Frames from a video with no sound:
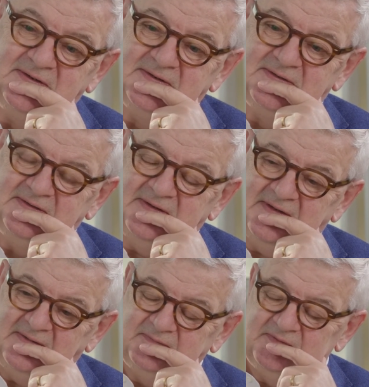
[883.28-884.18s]

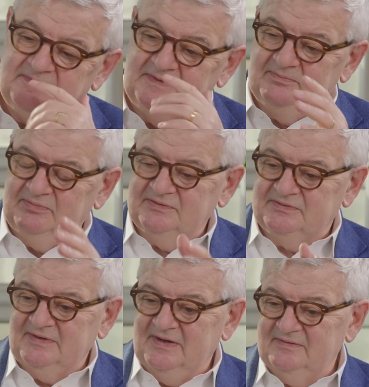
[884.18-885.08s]
How will we put
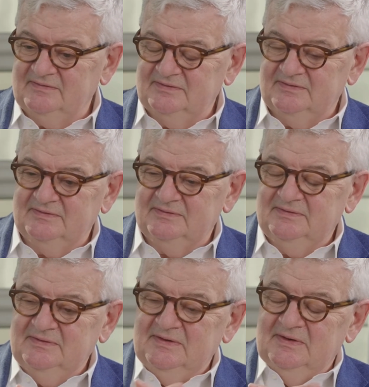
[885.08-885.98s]

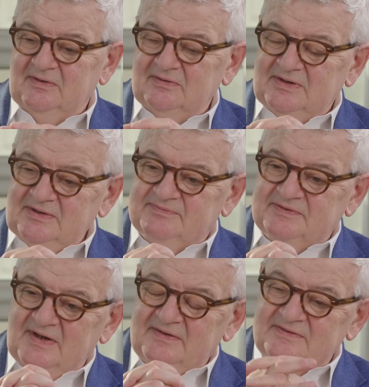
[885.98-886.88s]
together or keep
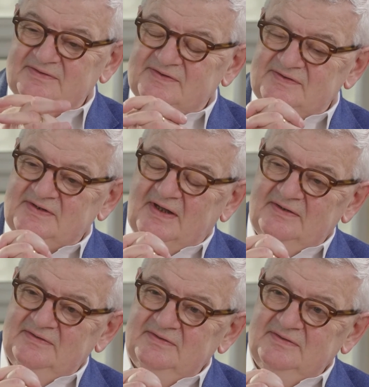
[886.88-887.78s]
together a
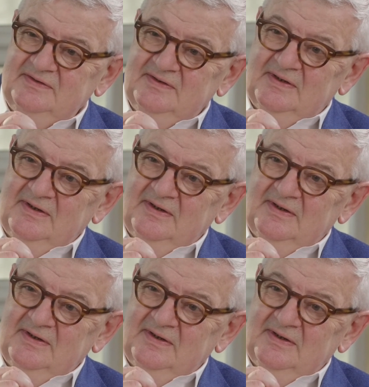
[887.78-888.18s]
society